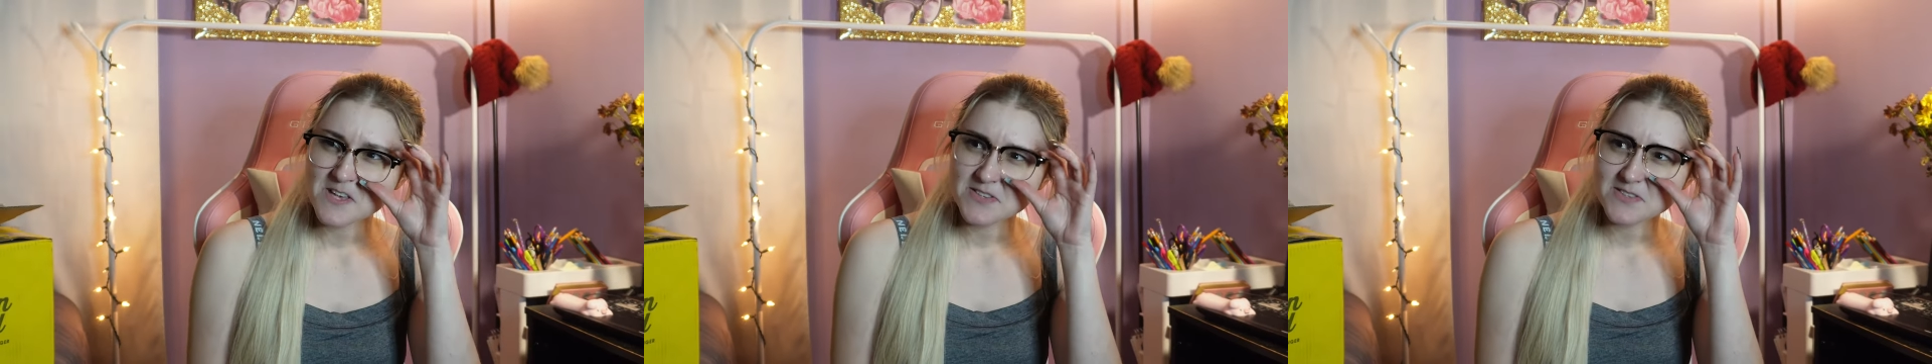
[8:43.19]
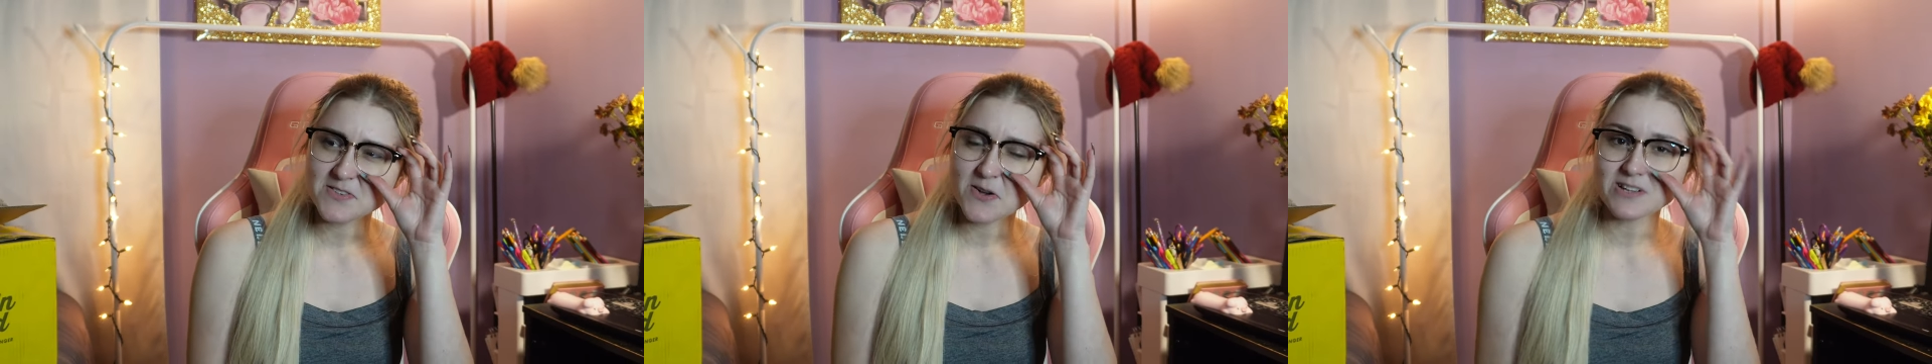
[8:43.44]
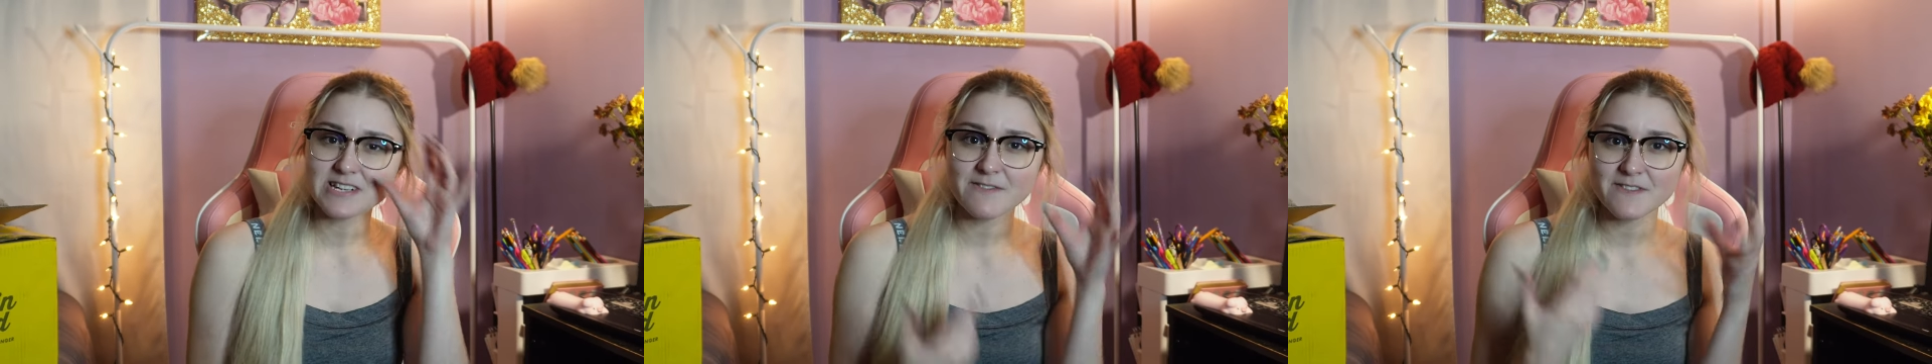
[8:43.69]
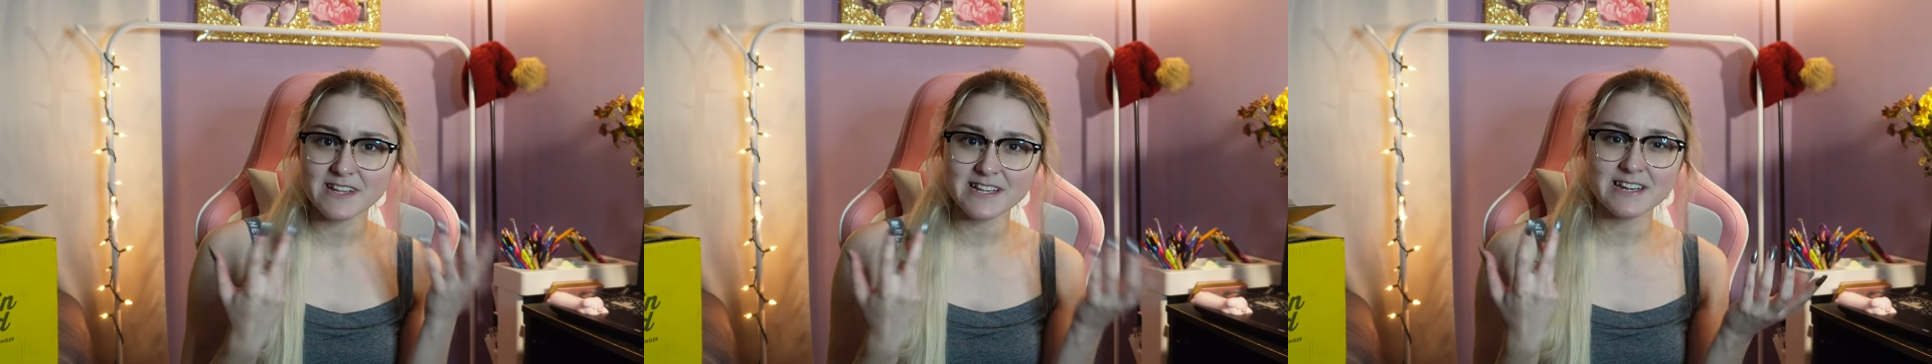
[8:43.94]
So I
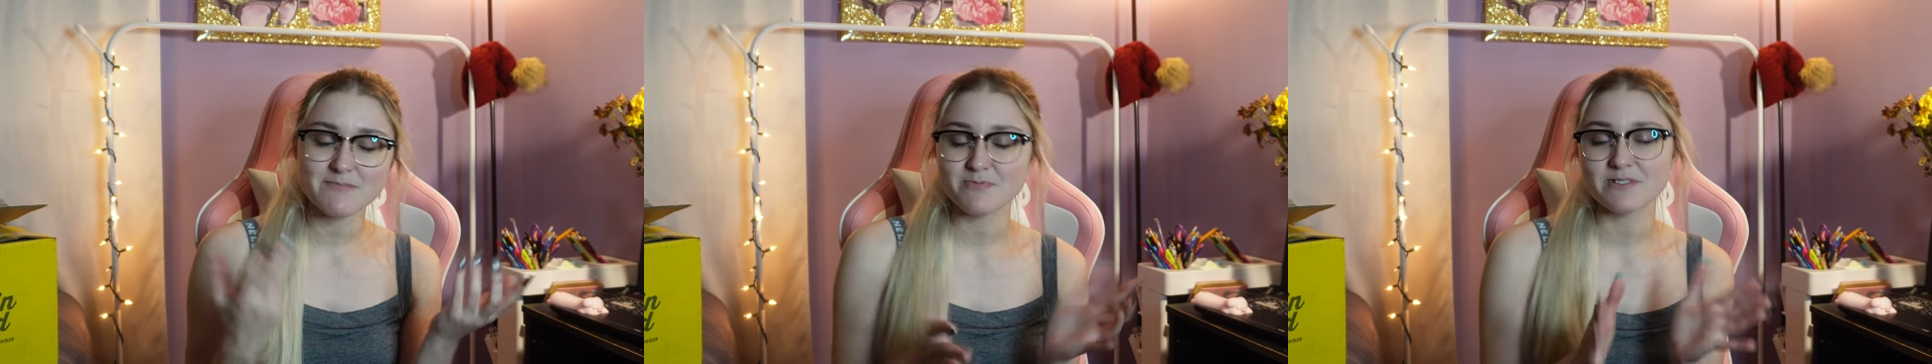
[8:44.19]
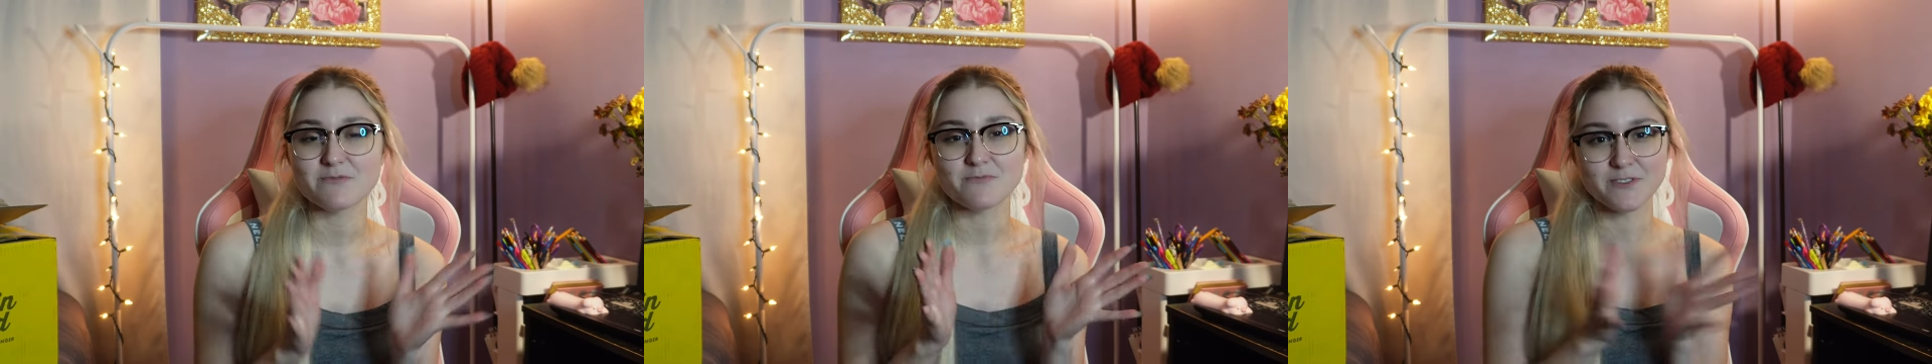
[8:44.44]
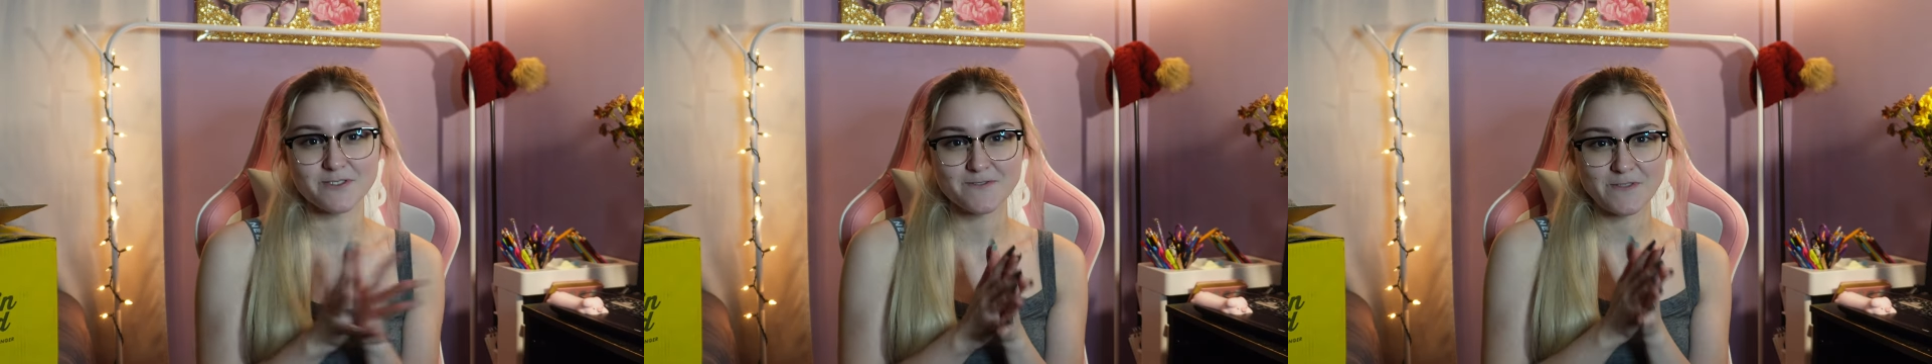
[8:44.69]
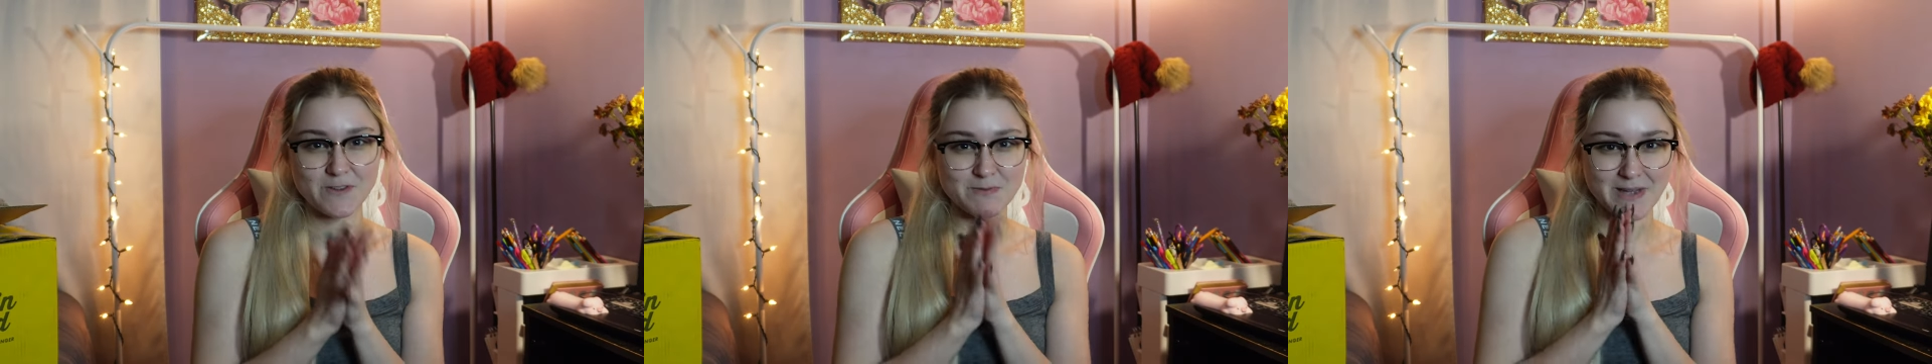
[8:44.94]
definitely need to put real
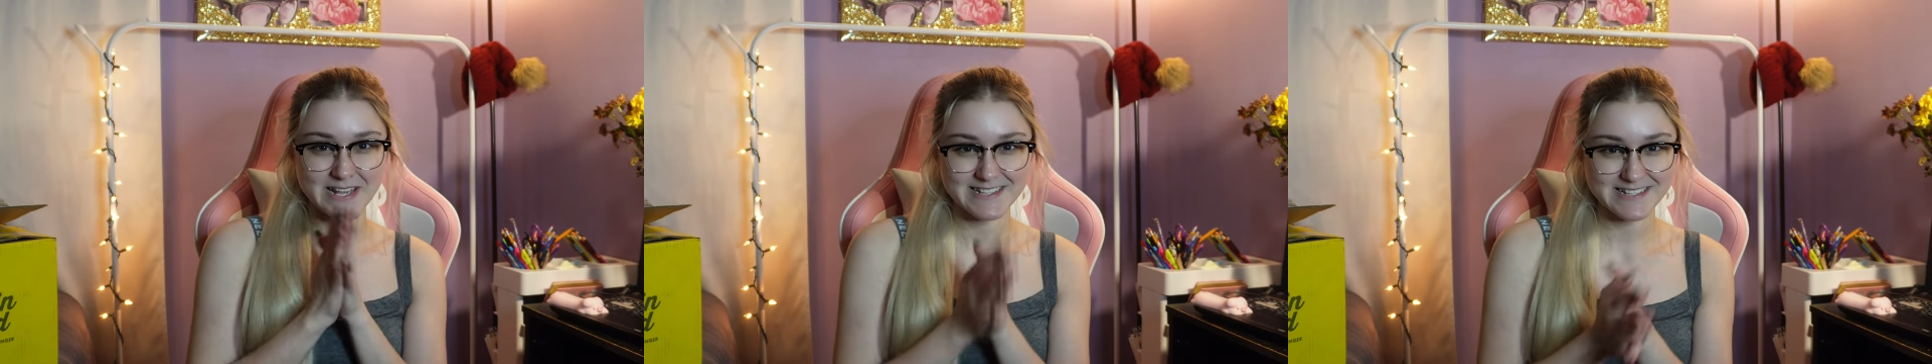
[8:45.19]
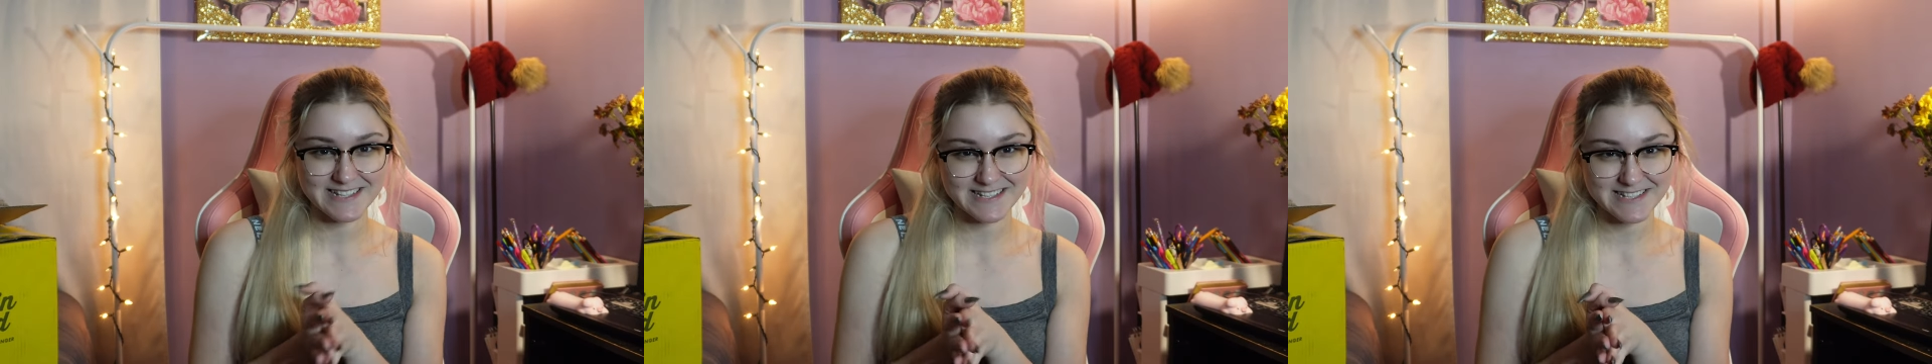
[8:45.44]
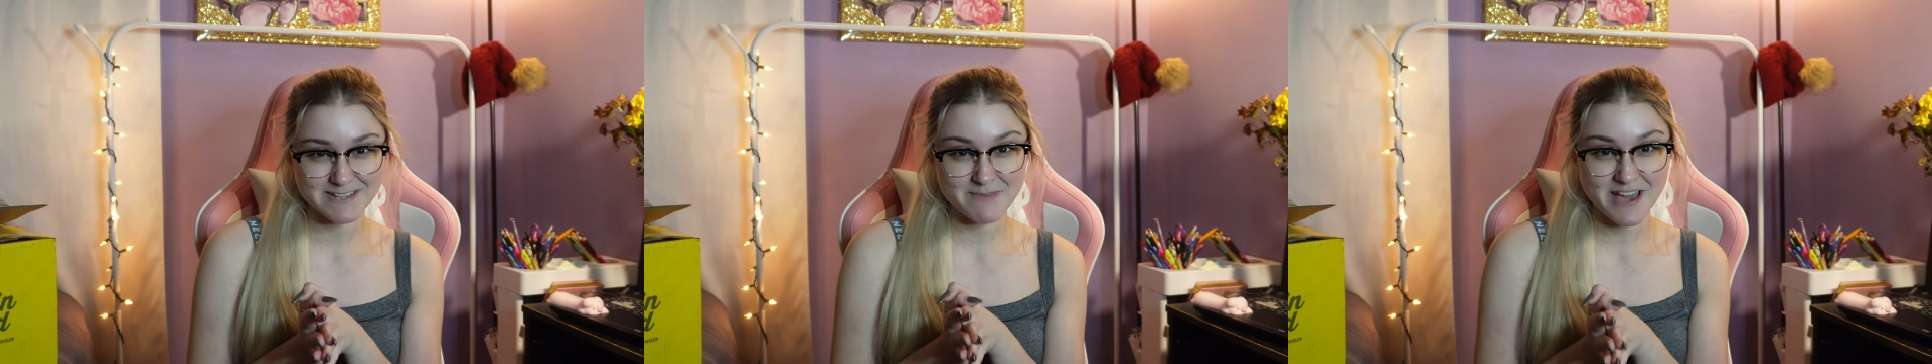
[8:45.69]
food in my system